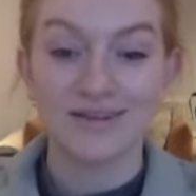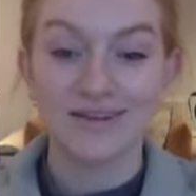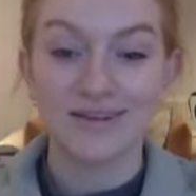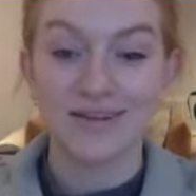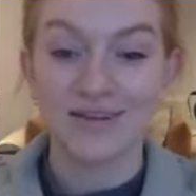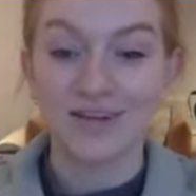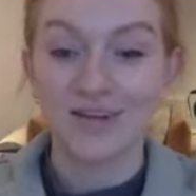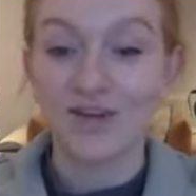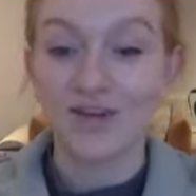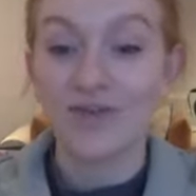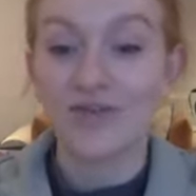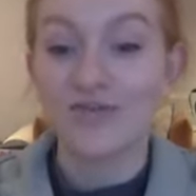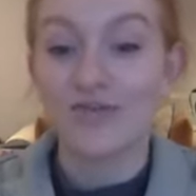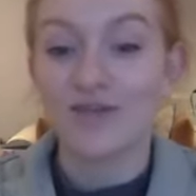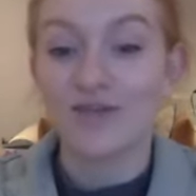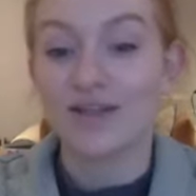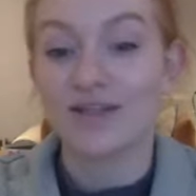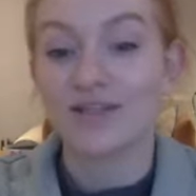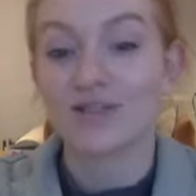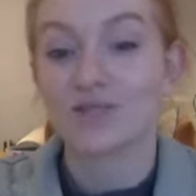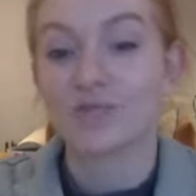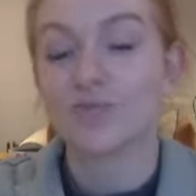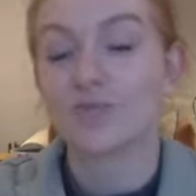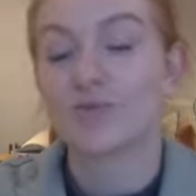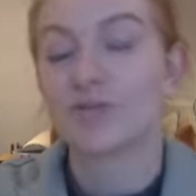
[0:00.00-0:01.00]

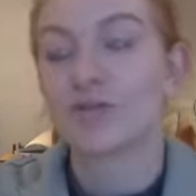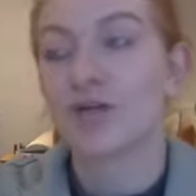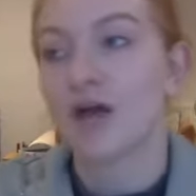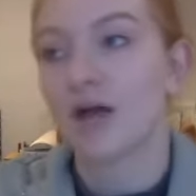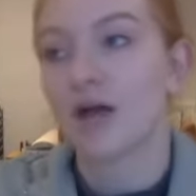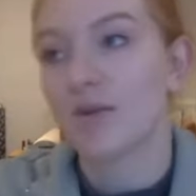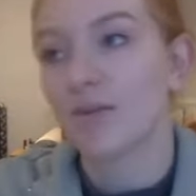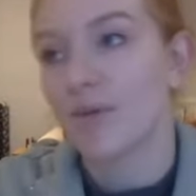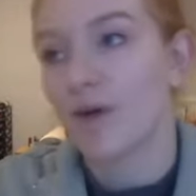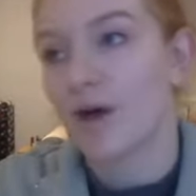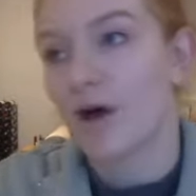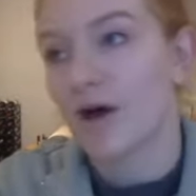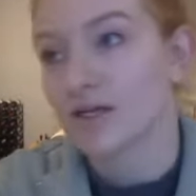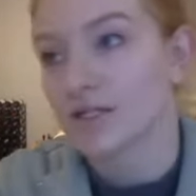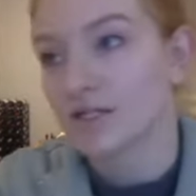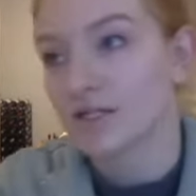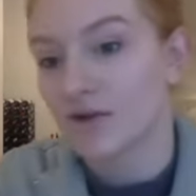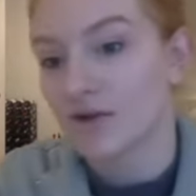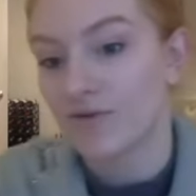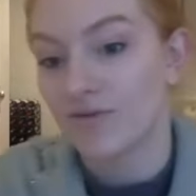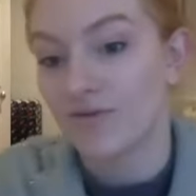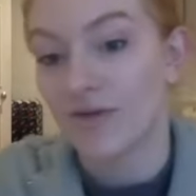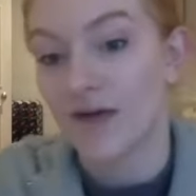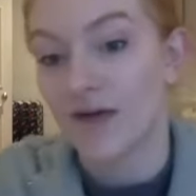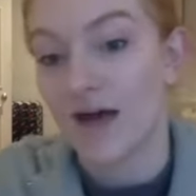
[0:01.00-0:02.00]
convince certain parts
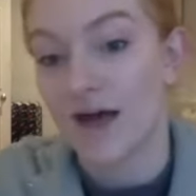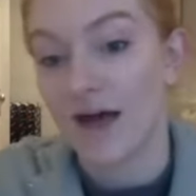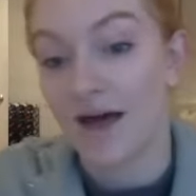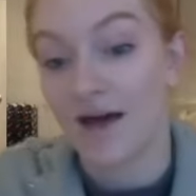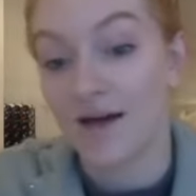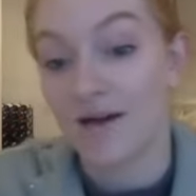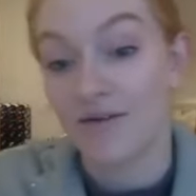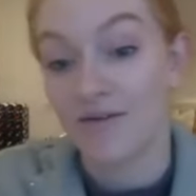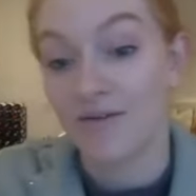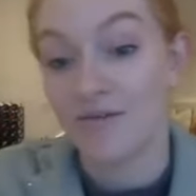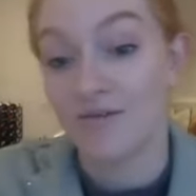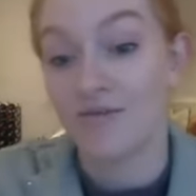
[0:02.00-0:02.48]
of their